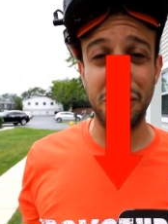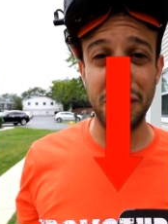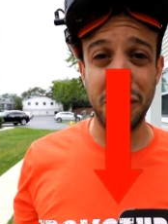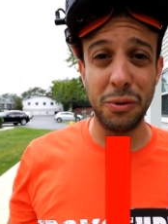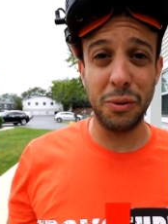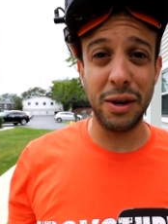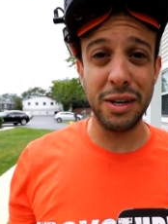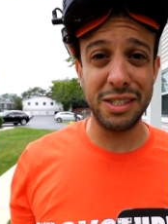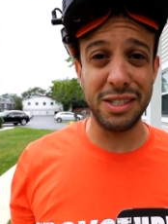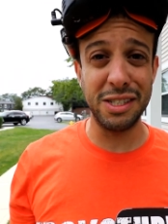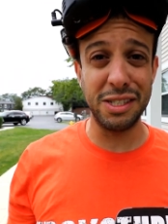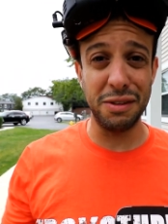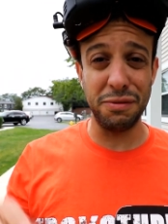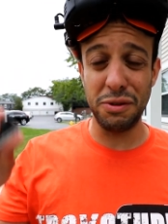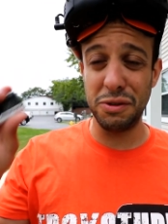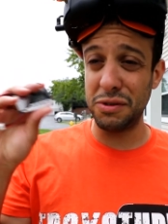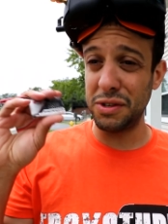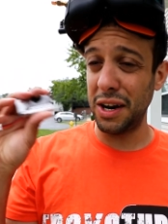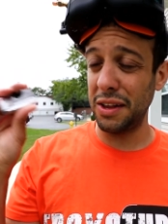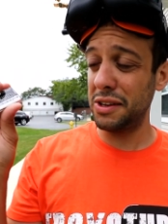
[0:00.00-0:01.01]
any questions if
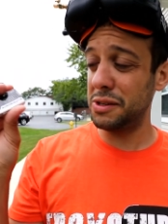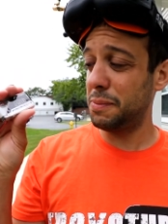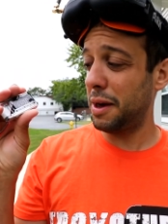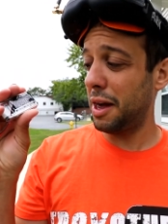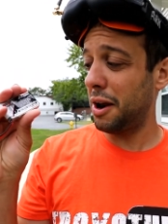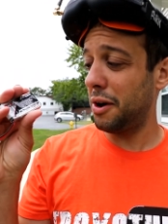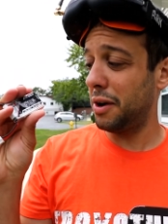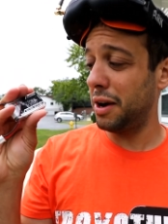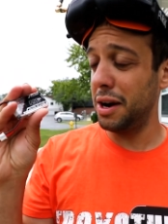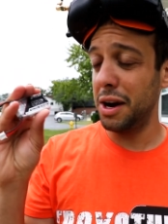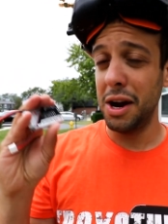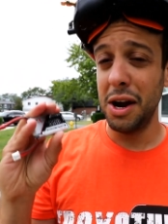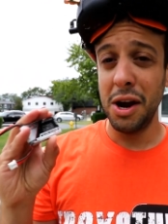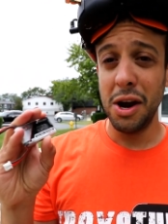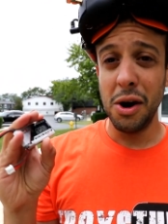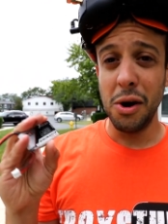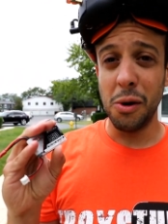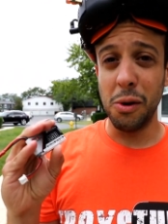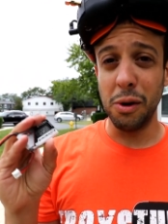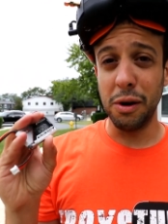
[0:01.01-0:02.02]
you tried this battery
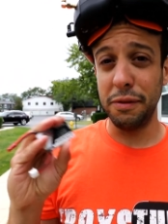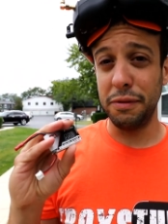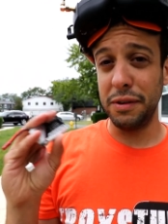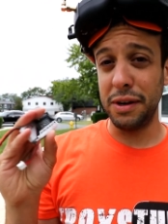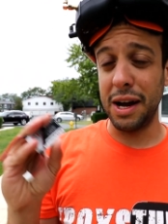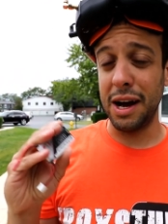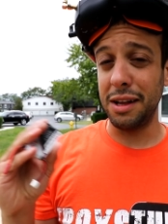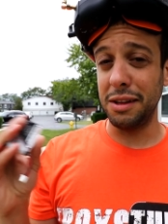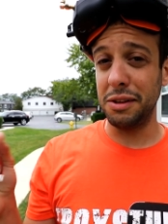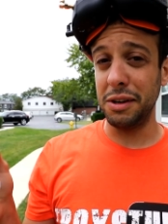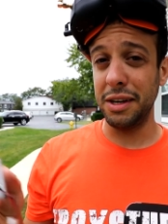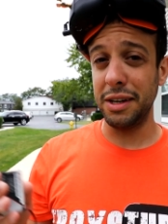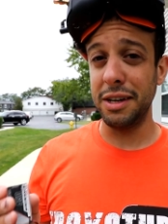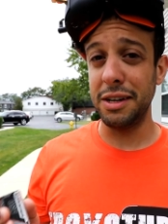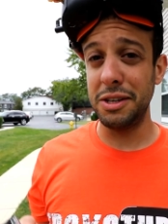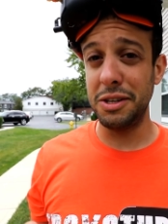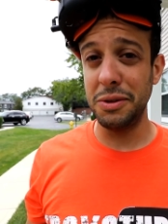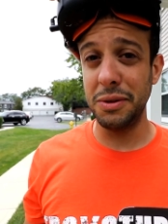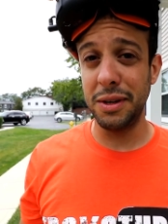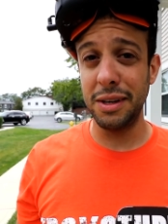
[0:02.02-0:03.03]
or if you're not looking
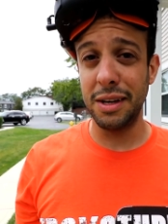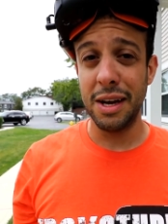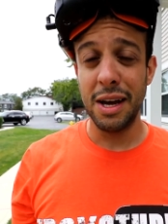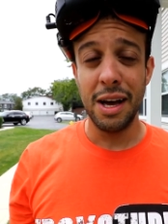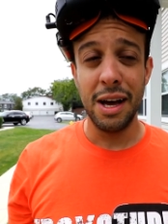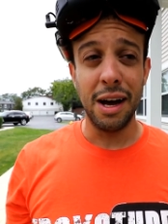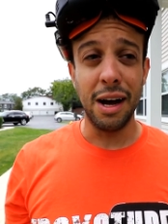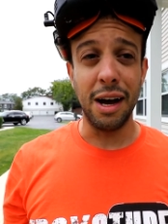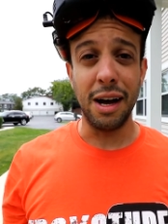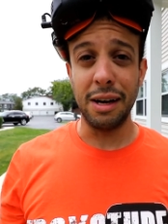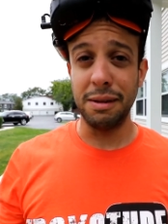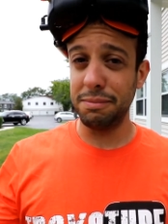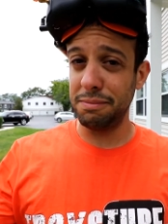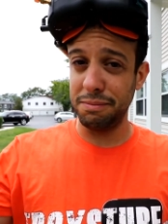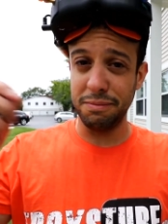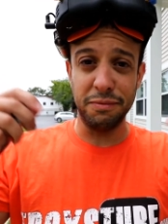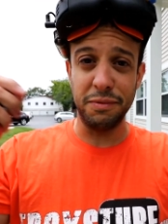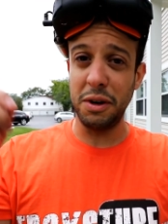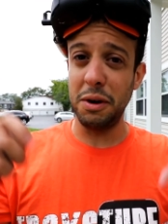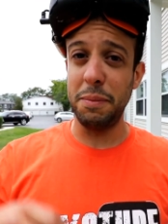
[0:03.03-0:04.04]
into it. Um,
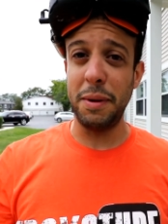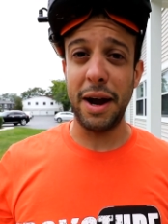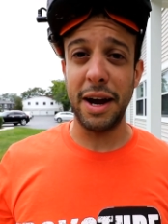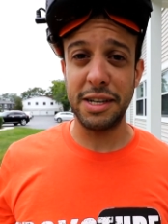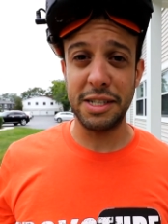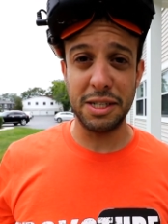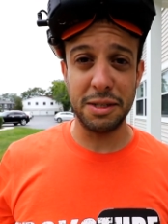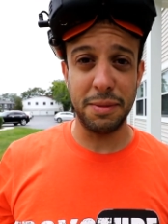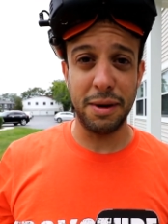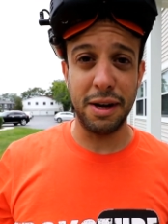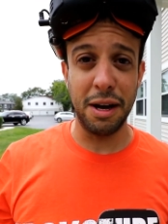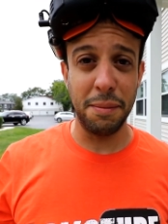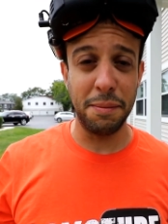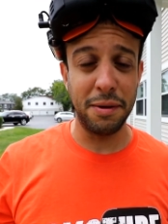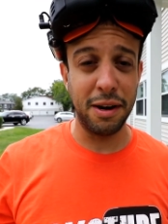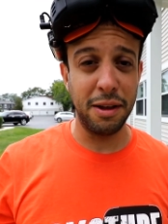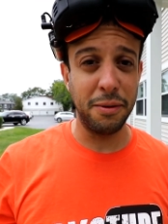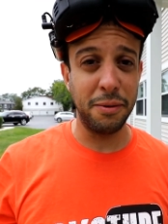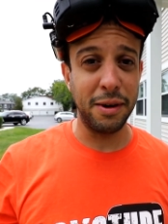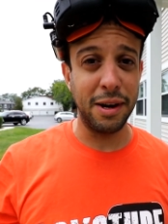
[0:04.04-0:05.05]
very passionate about
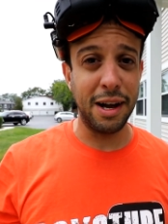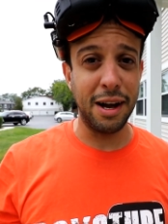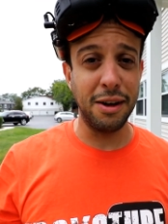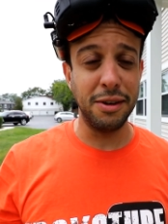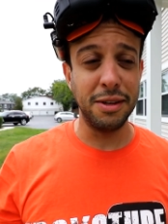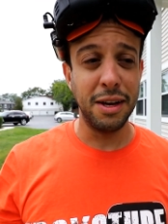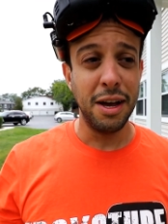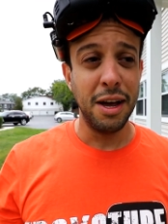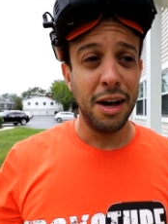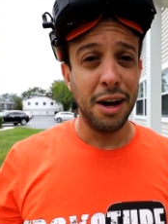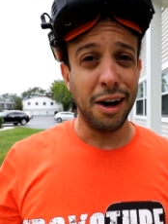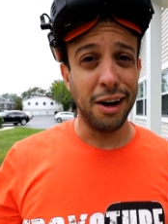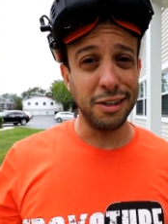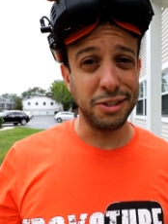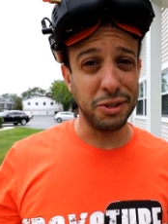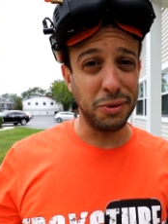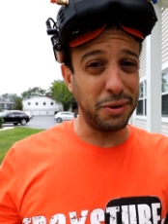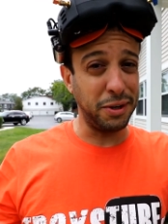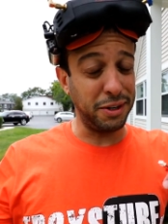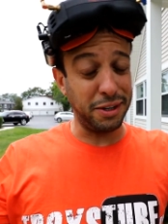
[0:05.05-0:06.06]
helping anyone out.
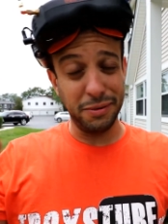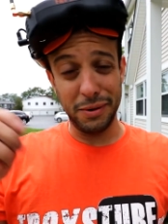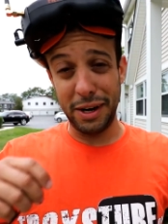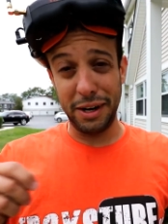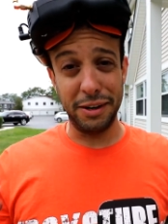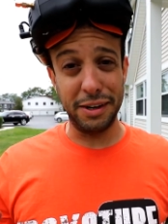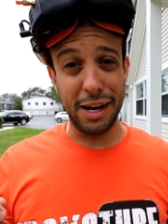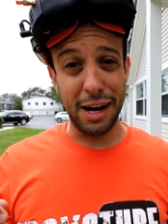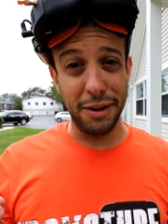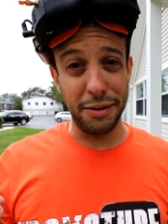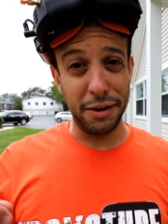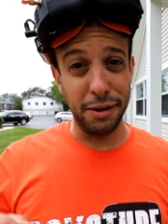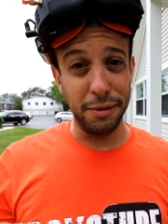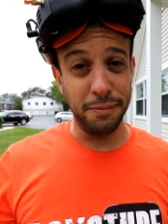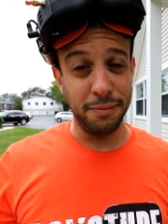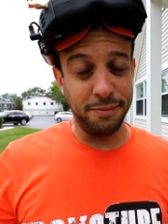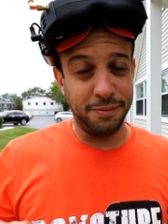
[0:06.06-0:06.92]
Also, when you're, while you're down there,